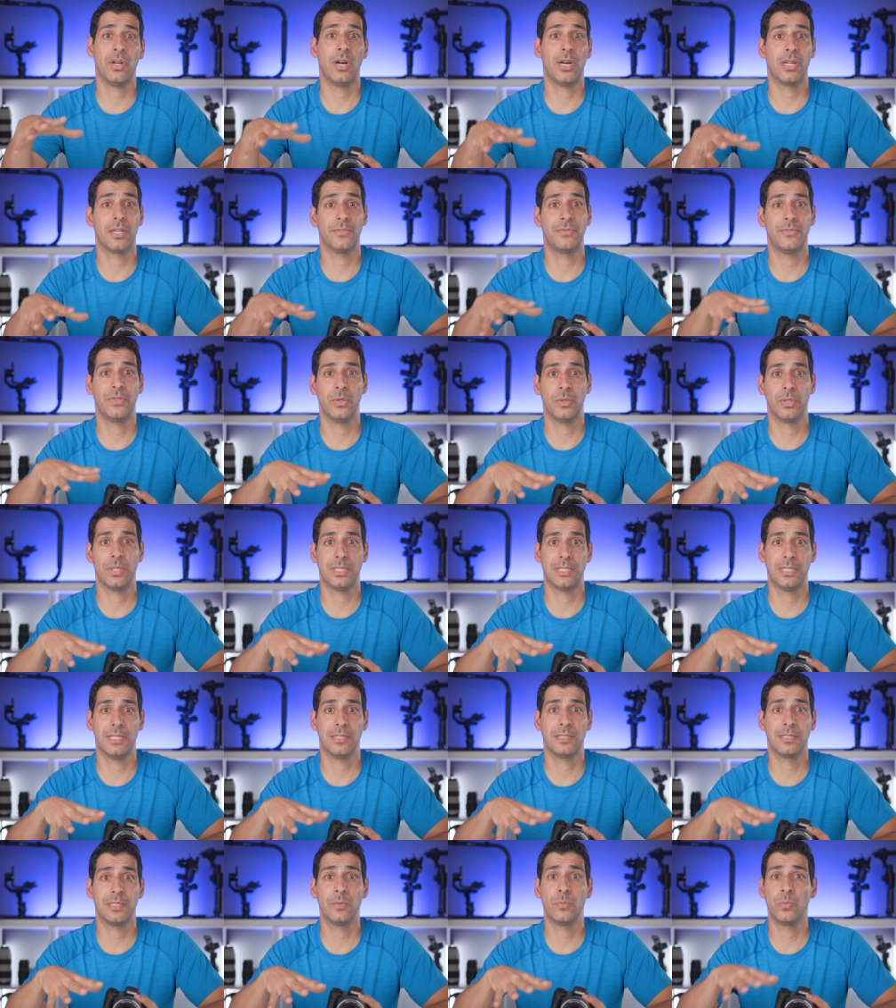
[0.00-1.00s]
autofocus
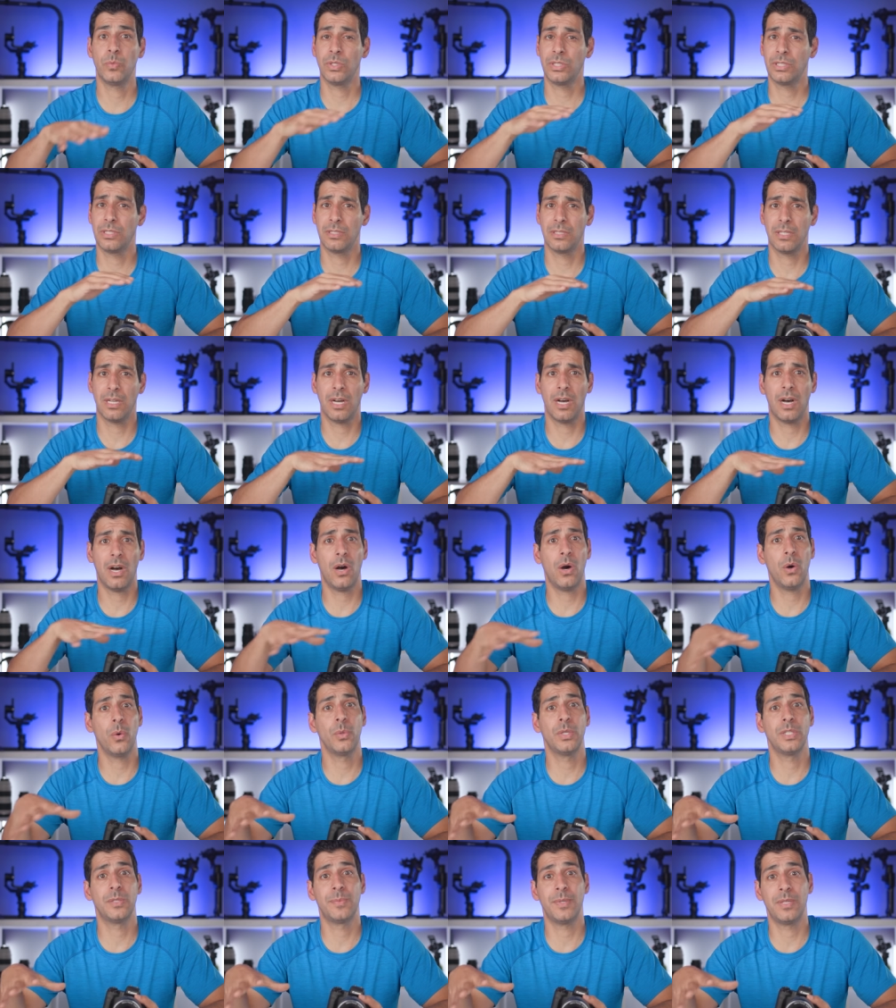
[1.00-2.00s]
system, which has
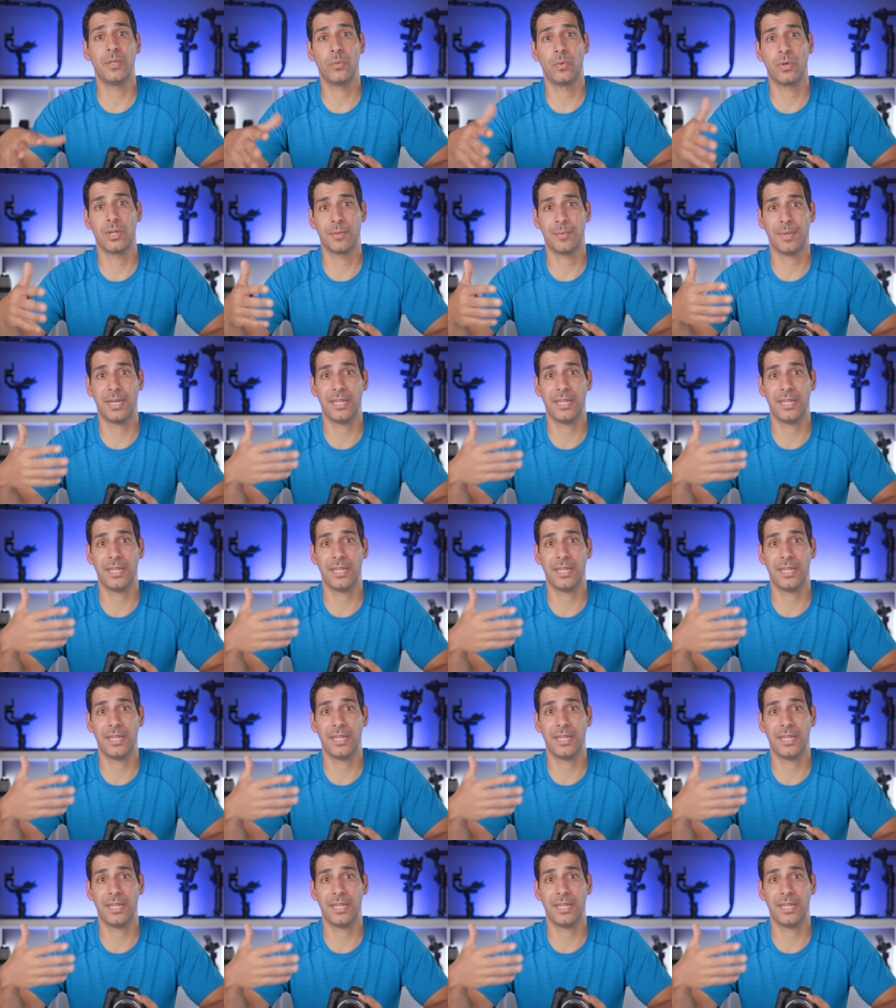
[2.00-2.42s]
always been one